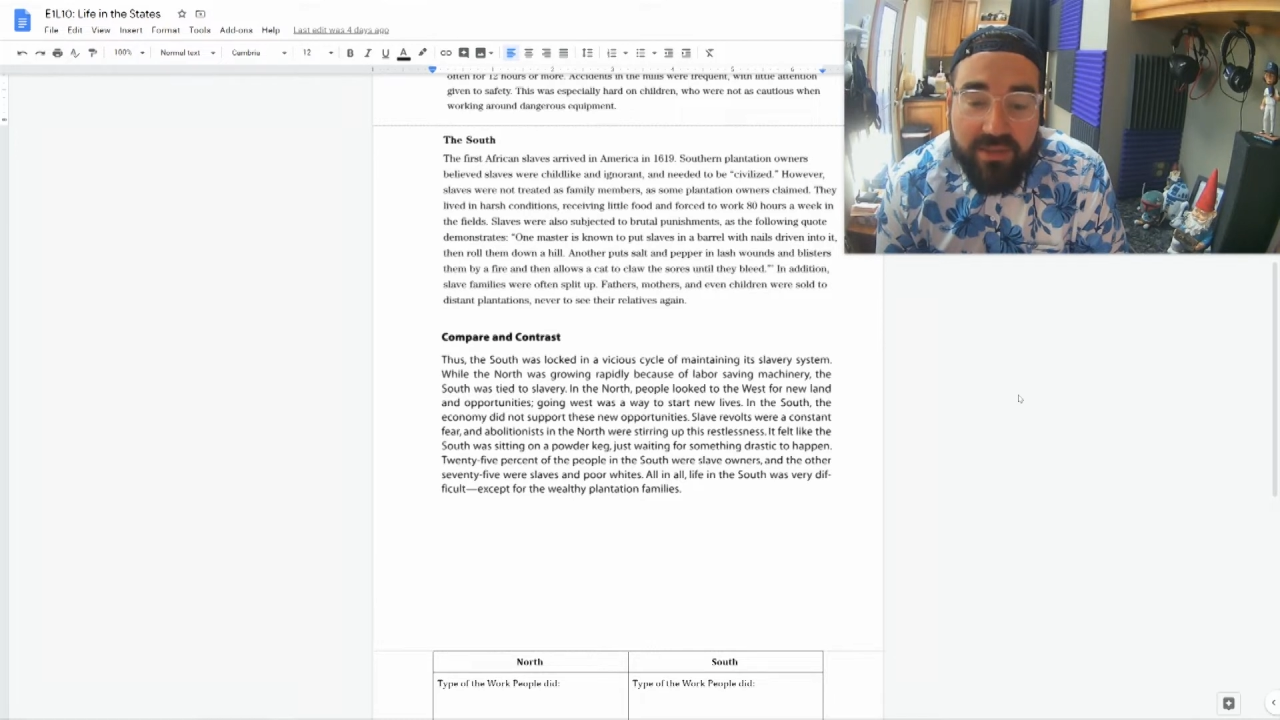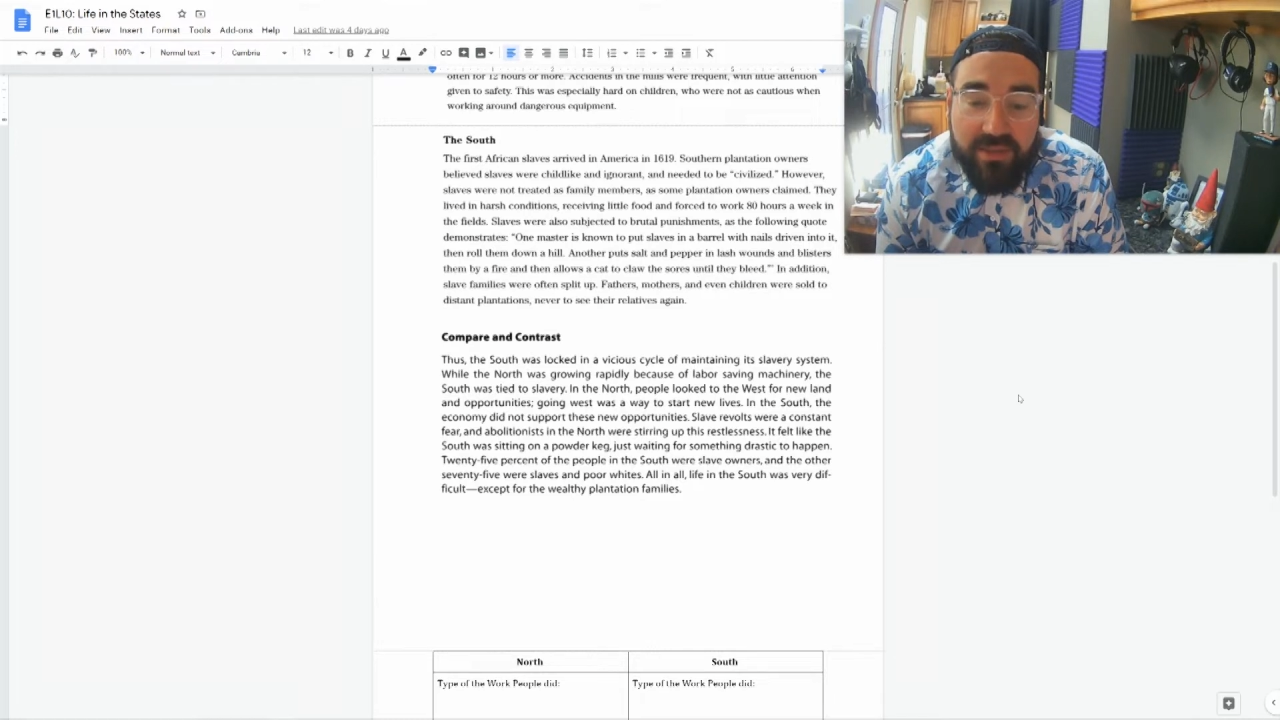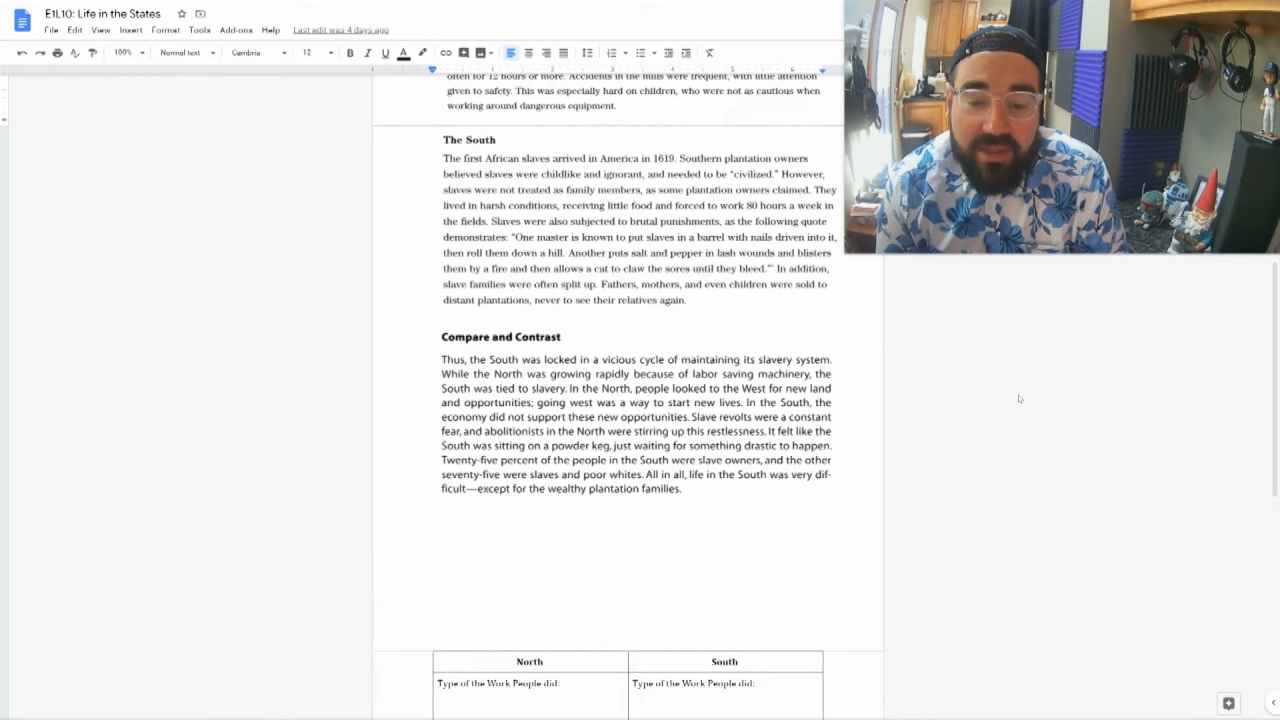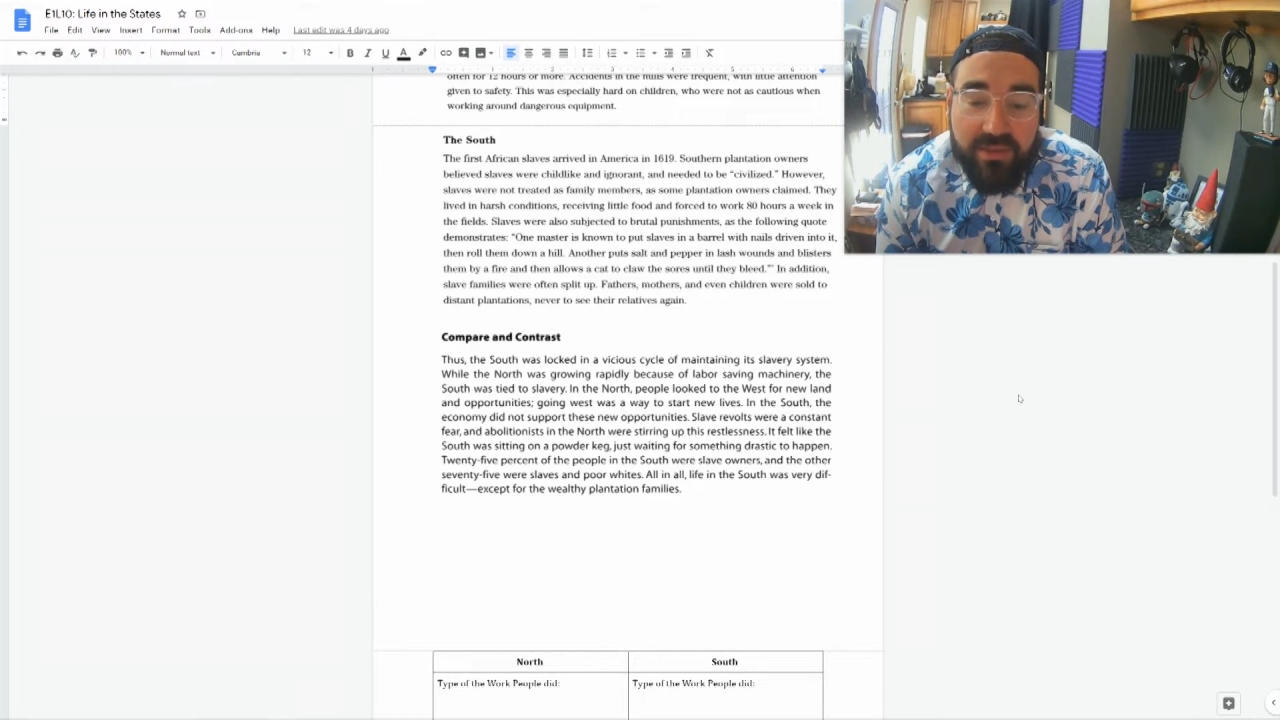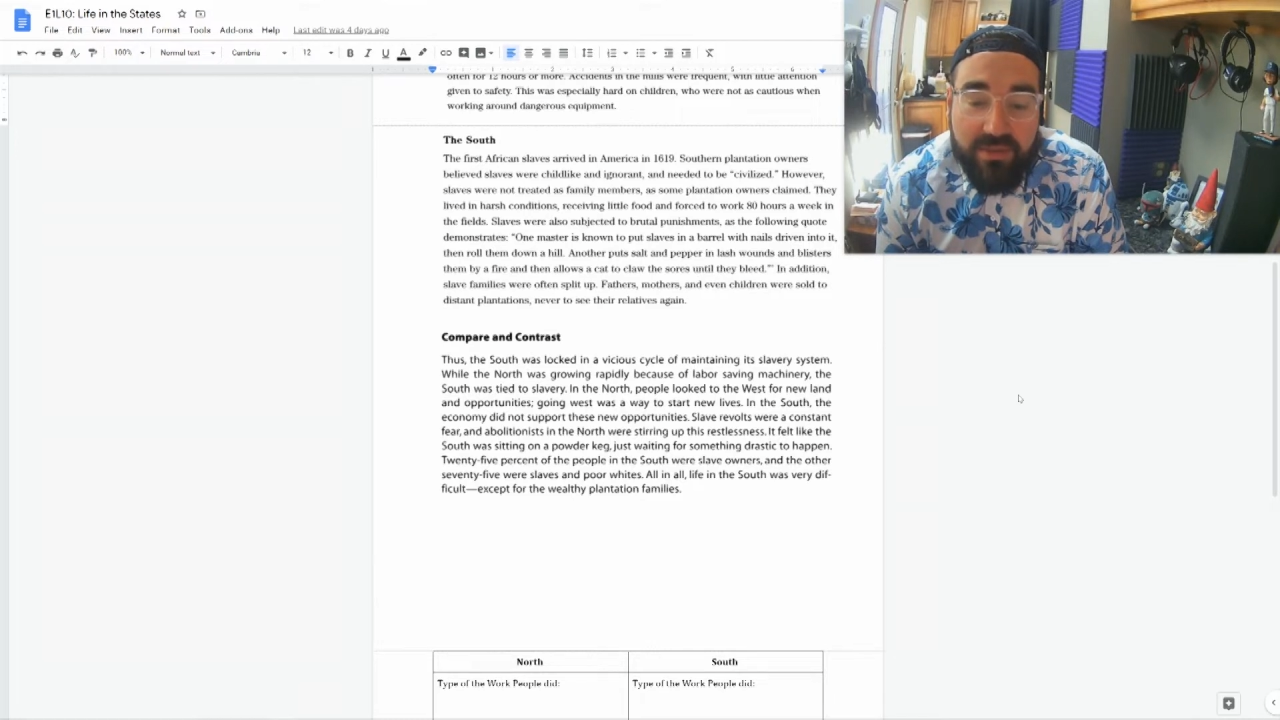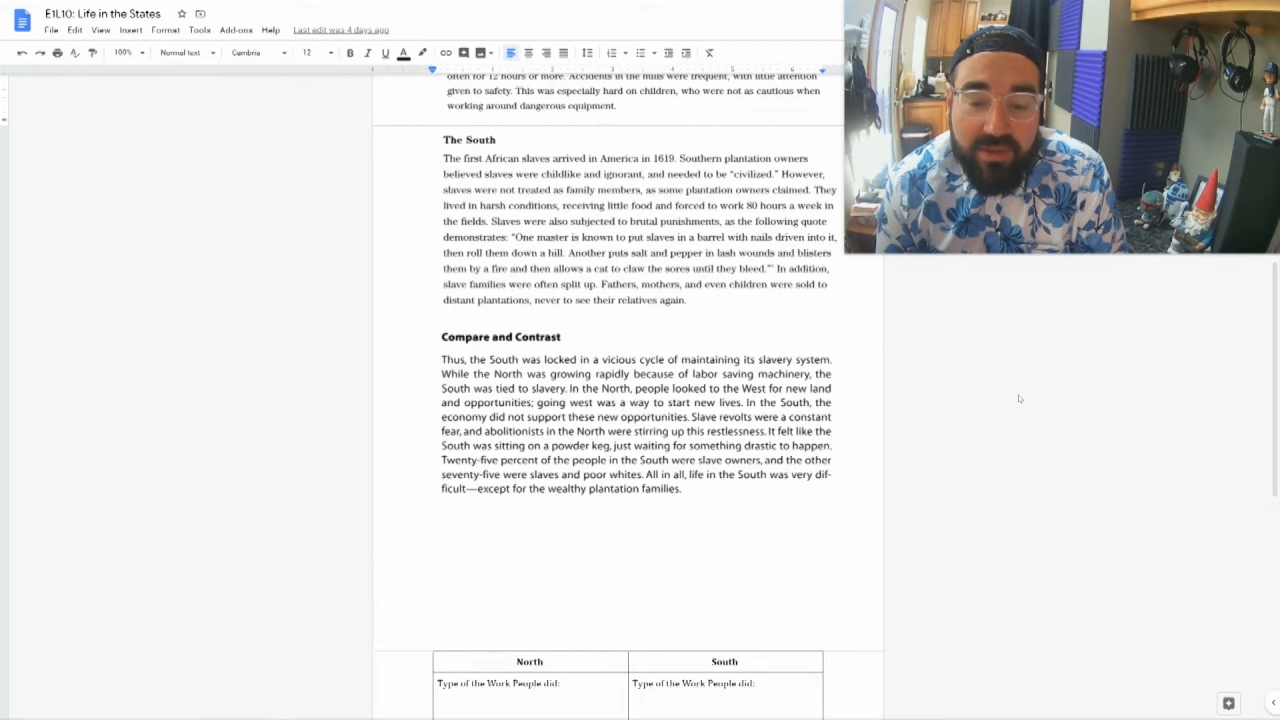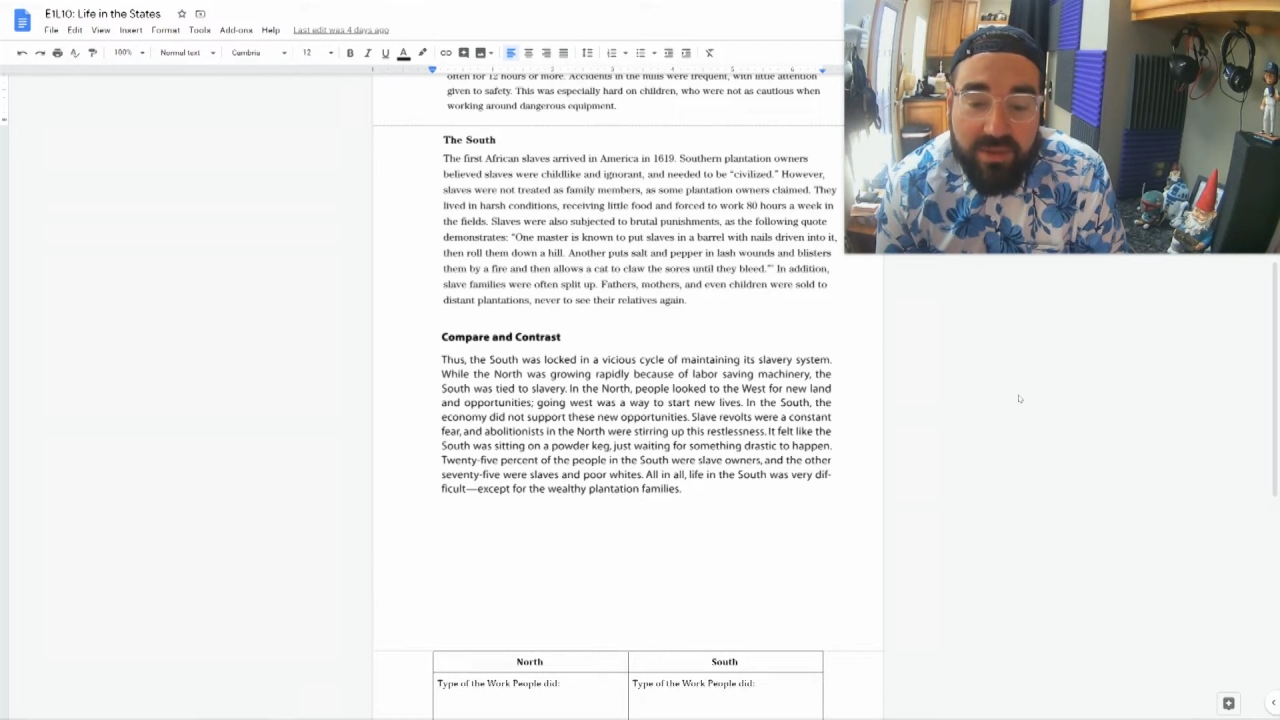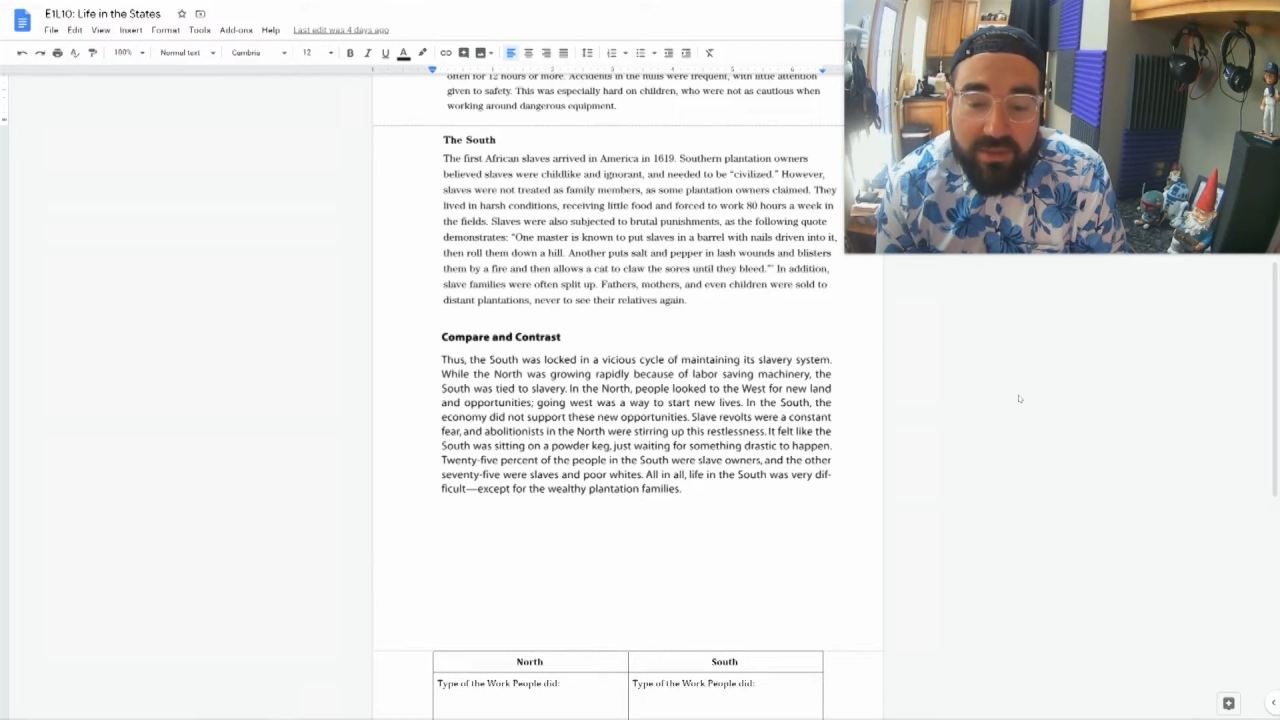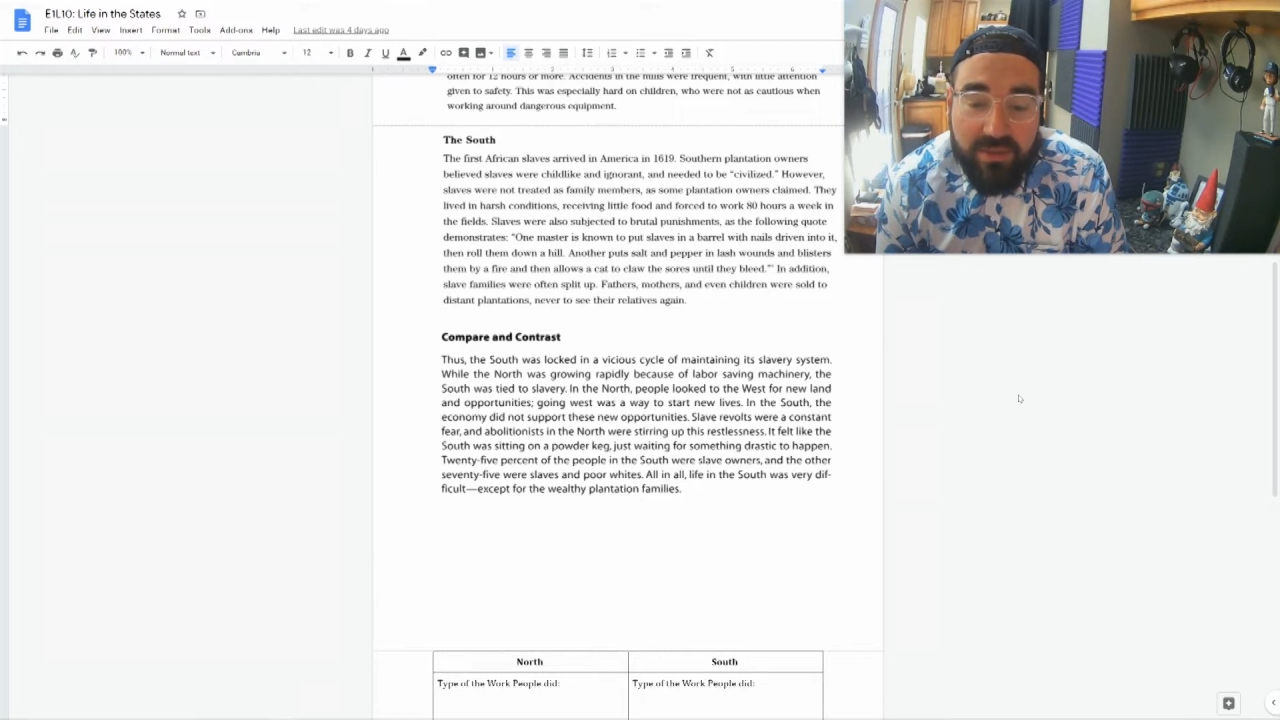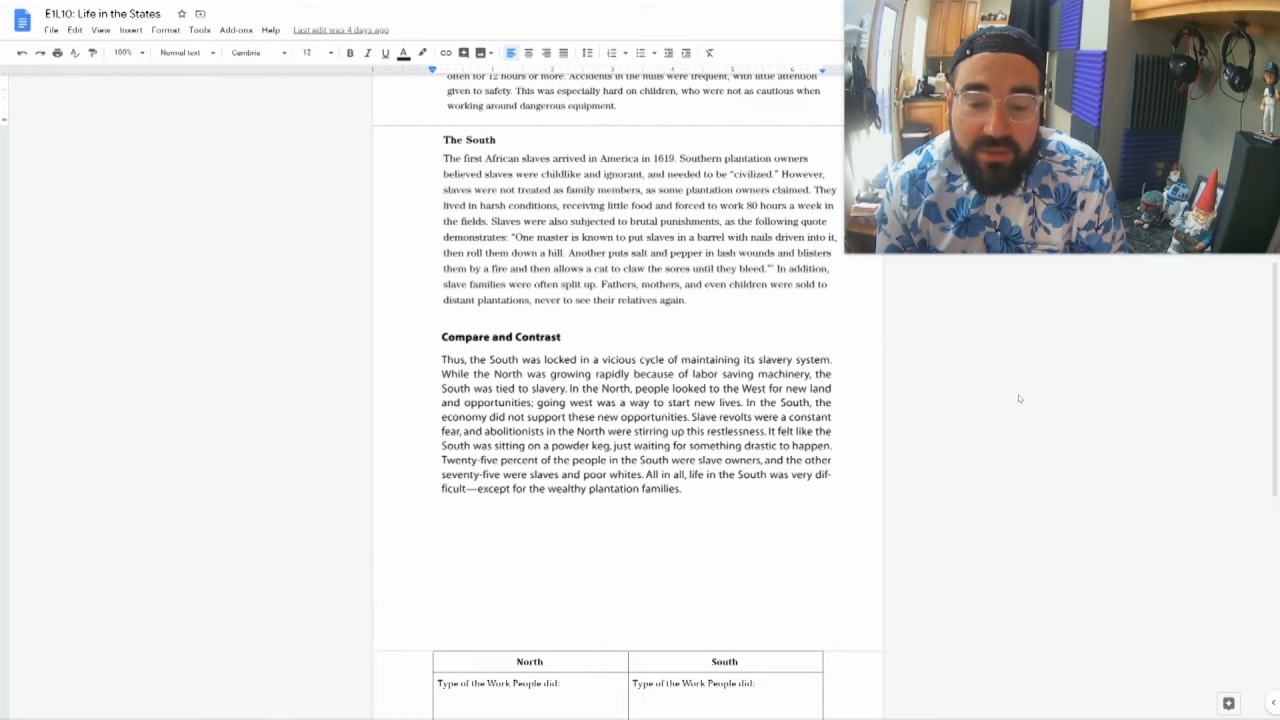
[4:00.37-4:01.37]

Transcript: is known